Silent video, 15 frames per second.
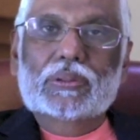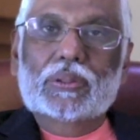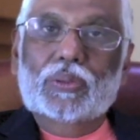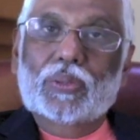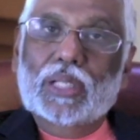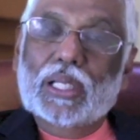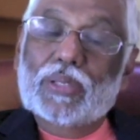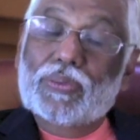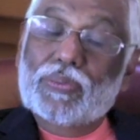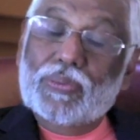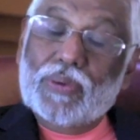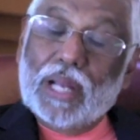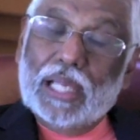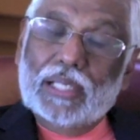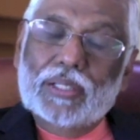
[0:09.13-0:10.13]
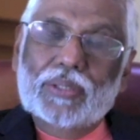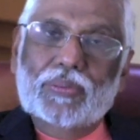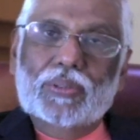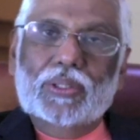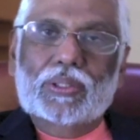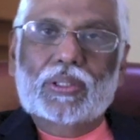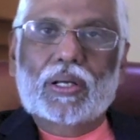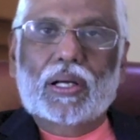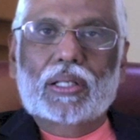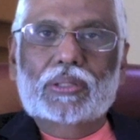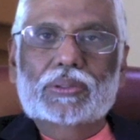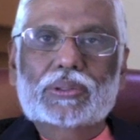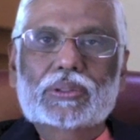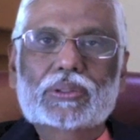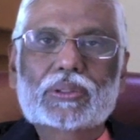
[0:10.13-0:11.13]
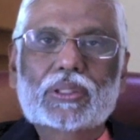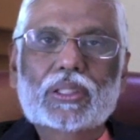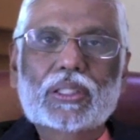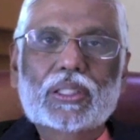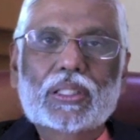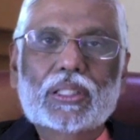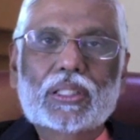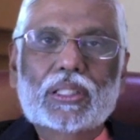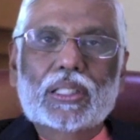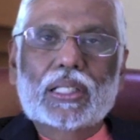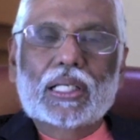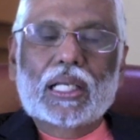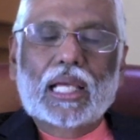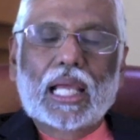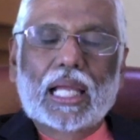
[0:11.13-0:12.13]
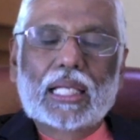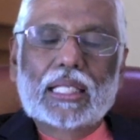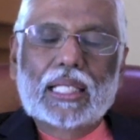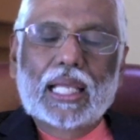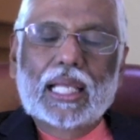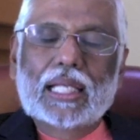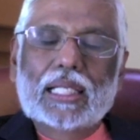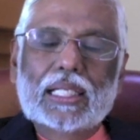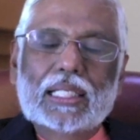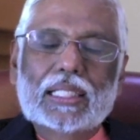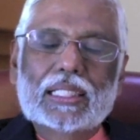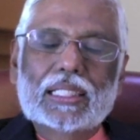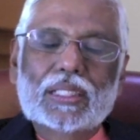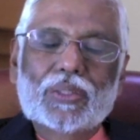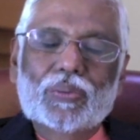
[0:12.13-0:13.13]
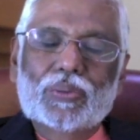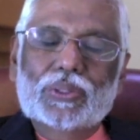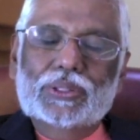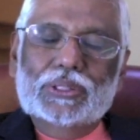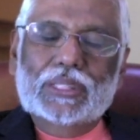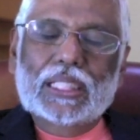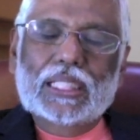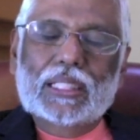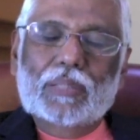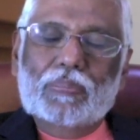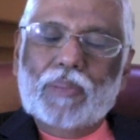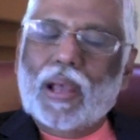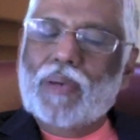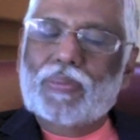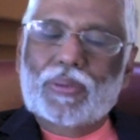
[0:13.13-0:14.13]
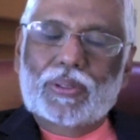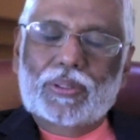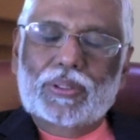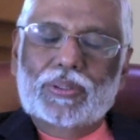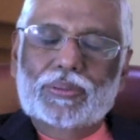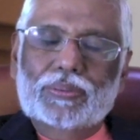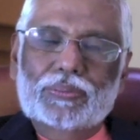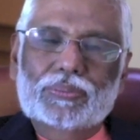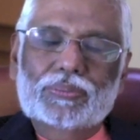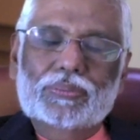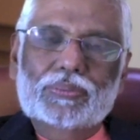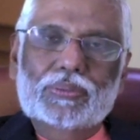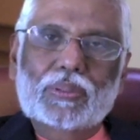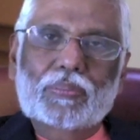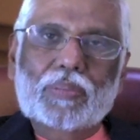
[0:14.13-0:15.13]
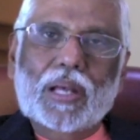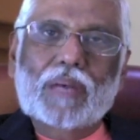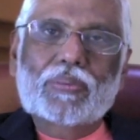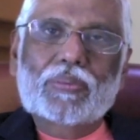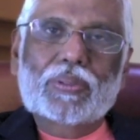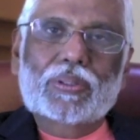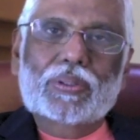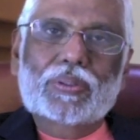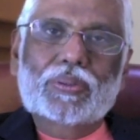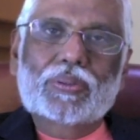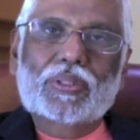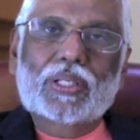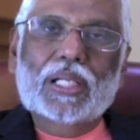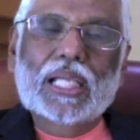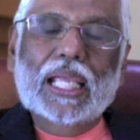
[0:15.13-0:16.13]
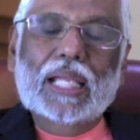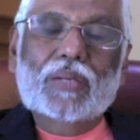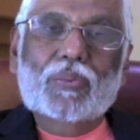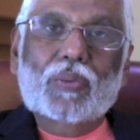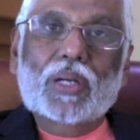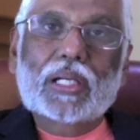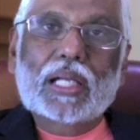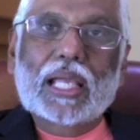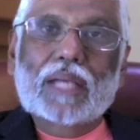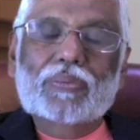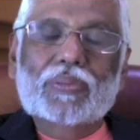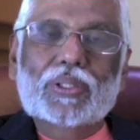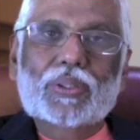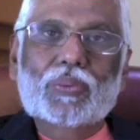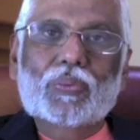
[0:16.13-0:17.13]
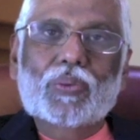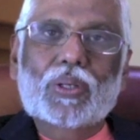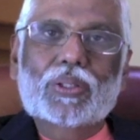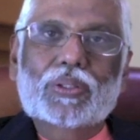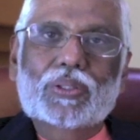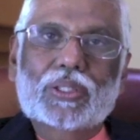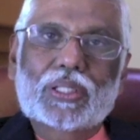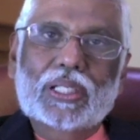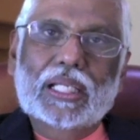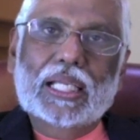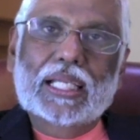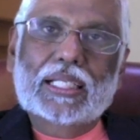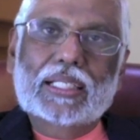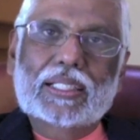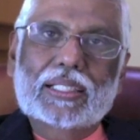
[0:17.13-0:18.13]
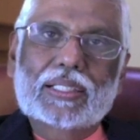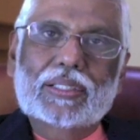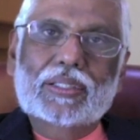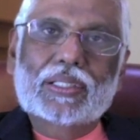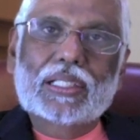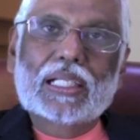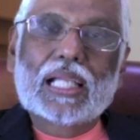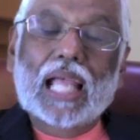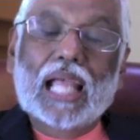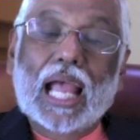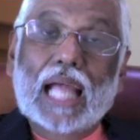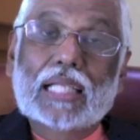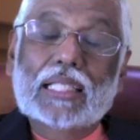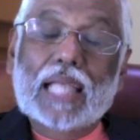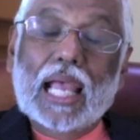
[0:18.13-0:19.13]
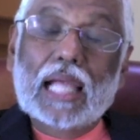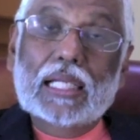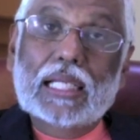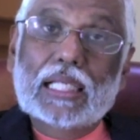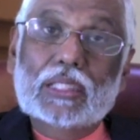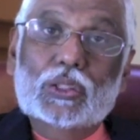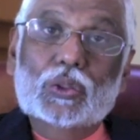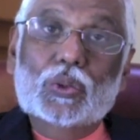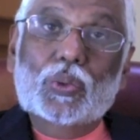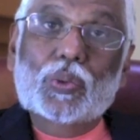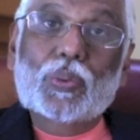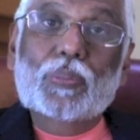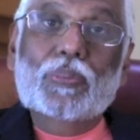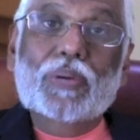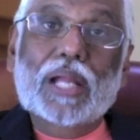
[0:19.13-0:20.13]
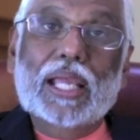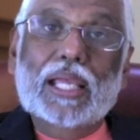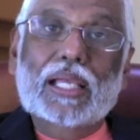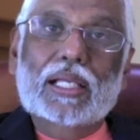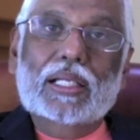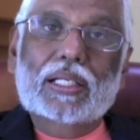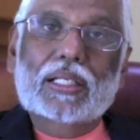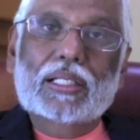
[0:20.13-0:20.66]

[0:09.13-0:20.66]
You can direct your thoughts. And then you will see the power, the power to create whatever you want to create. And that is true prayer.